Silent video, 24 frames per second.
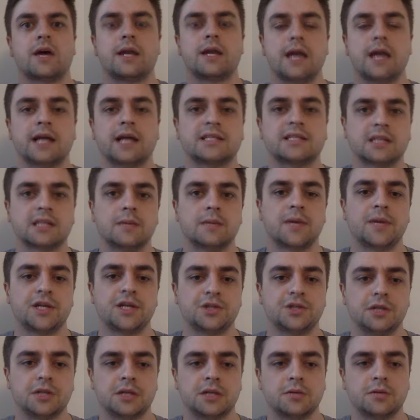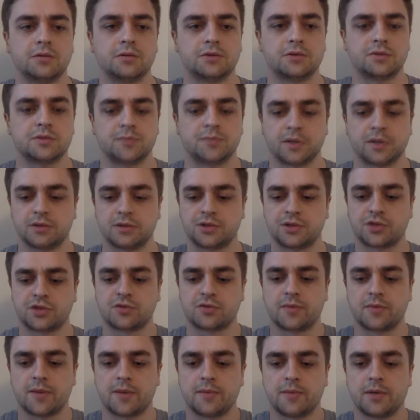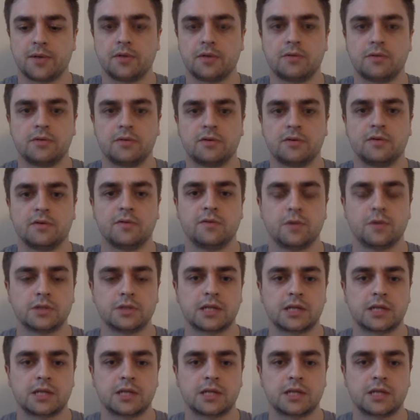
exclamation equals. But just remember, /